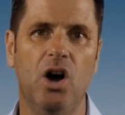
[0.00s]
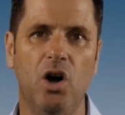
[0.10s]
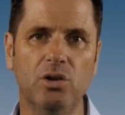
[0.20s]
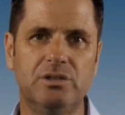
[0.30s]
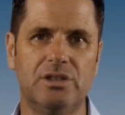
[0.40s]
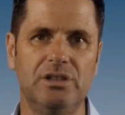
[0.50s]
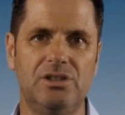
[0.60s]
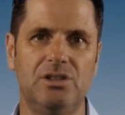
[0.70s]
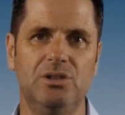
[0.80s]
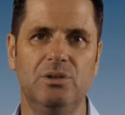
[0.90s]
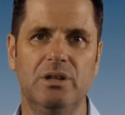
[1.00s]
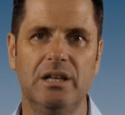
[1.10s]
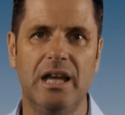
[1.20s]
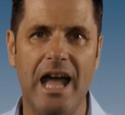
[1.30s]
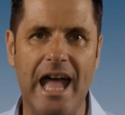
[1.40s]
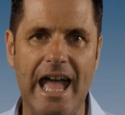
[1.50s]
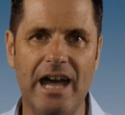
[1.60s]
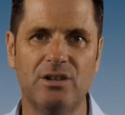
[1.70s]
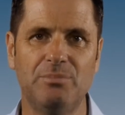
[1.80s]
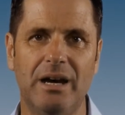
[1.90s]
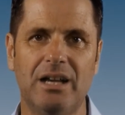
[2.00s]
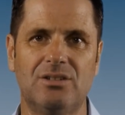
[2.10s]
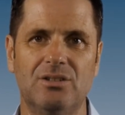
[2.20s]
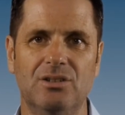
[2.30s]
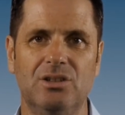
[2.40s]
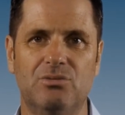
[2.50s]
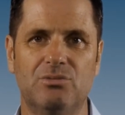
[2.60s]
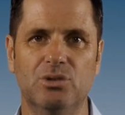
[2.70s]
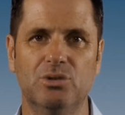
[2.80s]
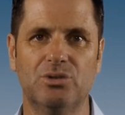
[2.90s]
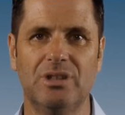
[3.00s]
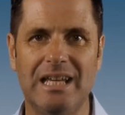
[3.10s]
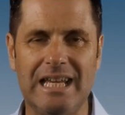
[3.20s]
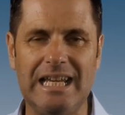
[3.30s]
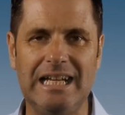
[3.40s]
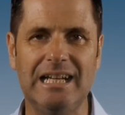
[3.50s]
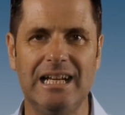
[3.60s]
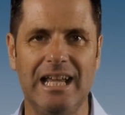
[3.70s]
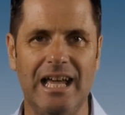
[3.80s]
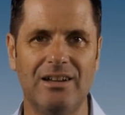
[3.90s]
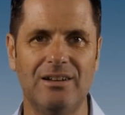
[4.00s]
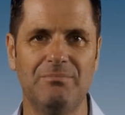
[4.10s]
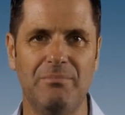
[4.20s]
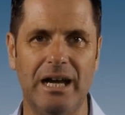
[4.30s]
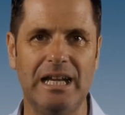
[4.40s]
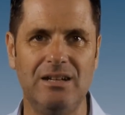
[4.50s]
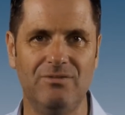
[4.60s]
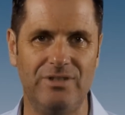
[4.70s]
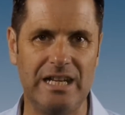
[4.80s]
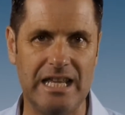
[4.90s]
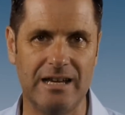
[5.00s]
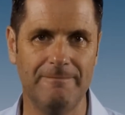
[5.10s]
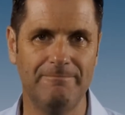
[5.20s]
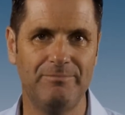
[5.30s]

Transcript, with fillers: I'll teach you how to master these rules in our main video.